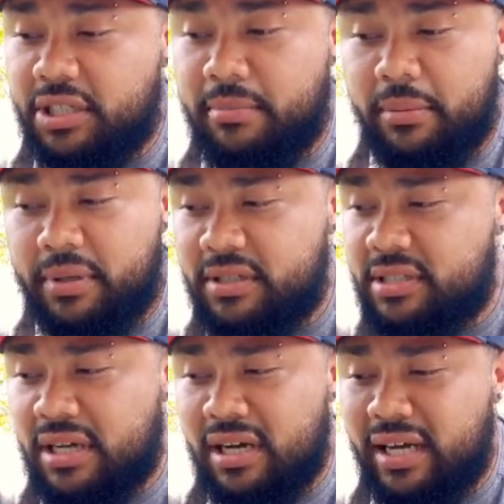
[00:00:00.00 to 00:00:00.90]

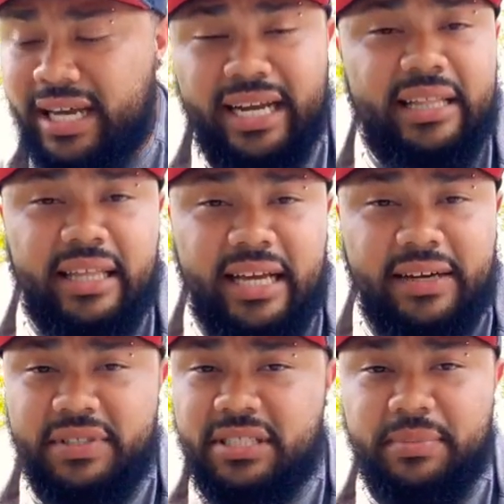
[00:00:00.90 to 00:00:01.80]
members anything,
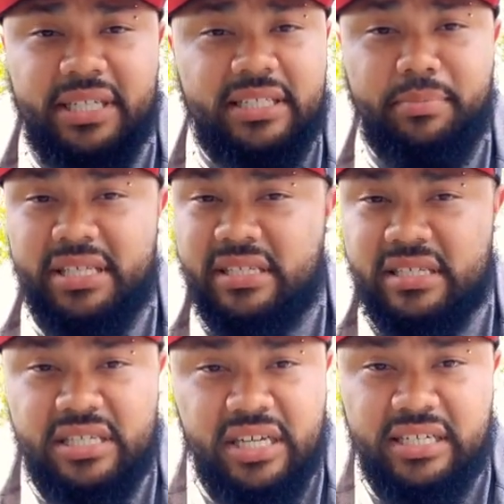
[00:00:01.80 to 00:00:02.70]
obviously, because business
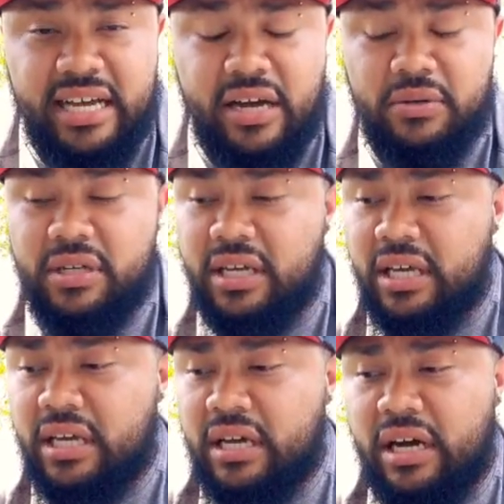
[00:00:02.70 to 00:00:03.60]
is shut down.
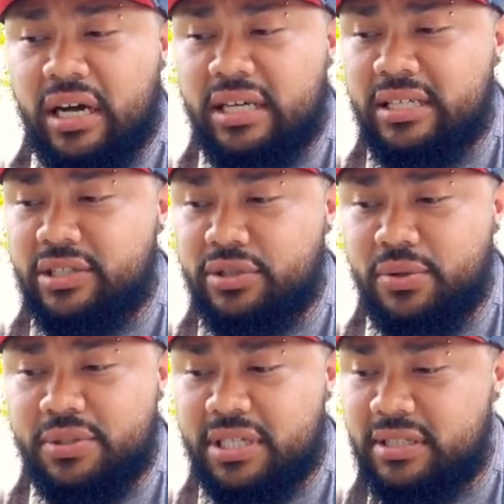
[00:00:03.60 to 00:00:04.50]
He's
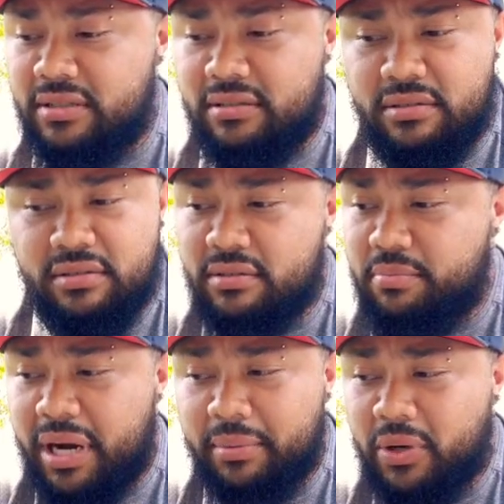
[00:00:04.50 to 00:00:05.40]
losing
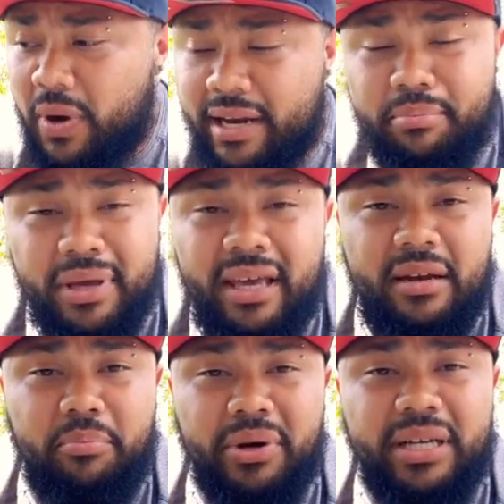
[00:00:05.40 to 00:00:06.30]
probably quite a
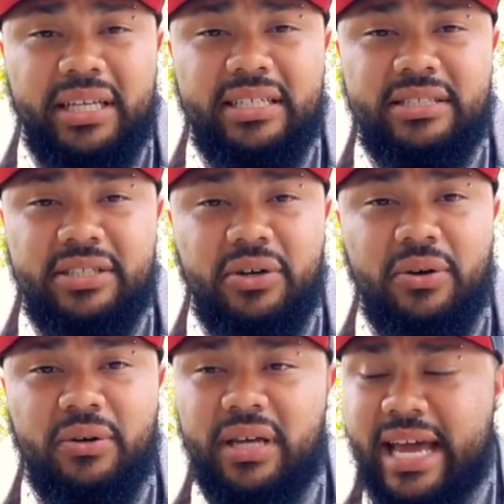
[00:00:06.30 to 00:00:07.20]
bit, but he
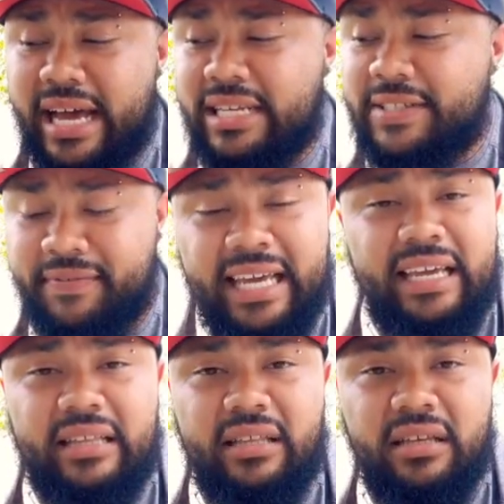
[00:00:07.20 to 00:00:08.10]
still has
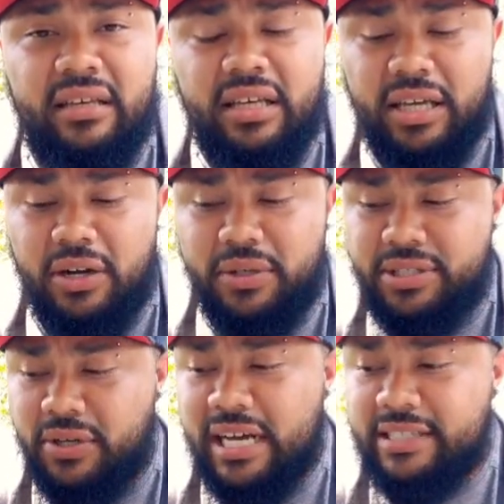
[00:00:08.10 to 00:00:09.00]
faith. You know, he
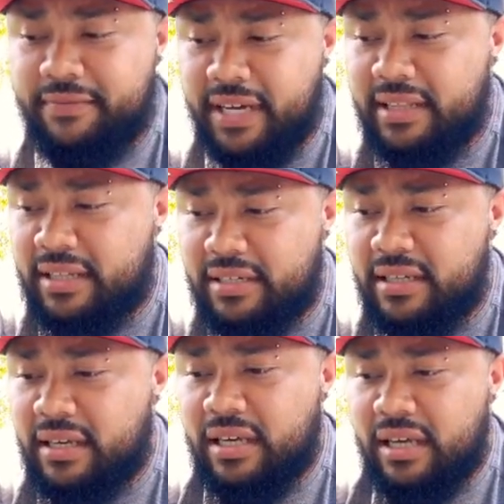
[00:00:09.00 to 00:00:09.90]
still has faith in
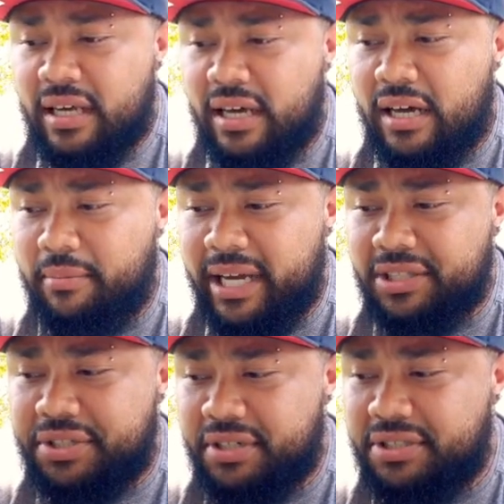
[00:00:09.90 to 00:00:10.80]
making
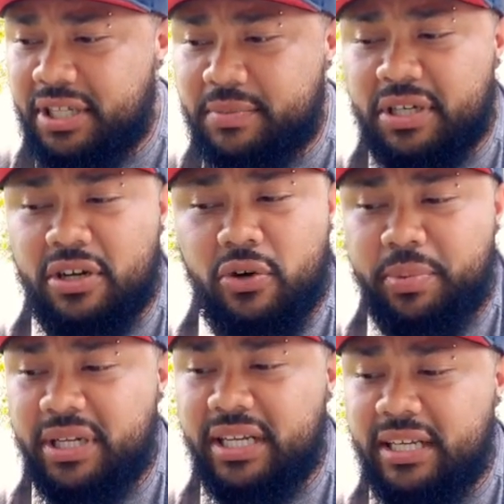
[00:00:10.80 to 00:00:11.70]
sure his gym's going to
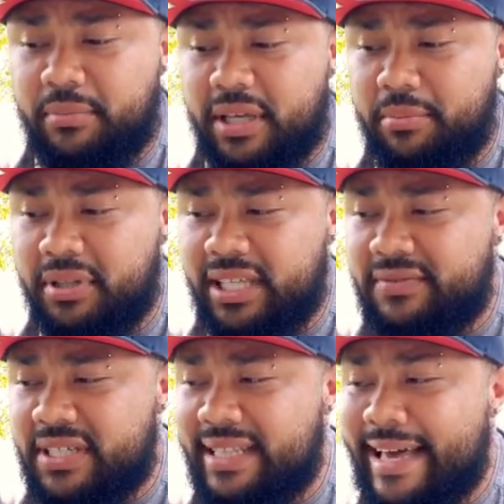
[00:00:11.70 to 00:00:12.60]
open, and he
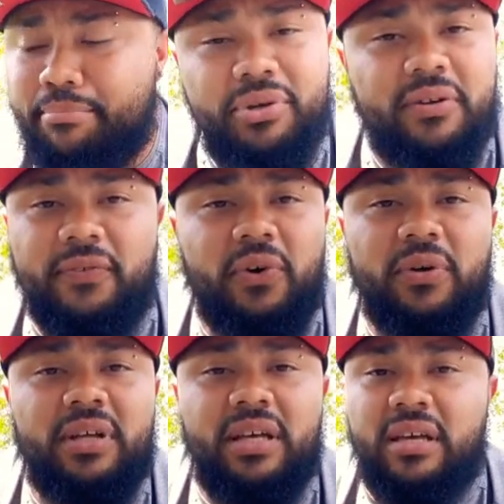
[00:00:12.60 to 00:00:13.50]
believes in that beautiful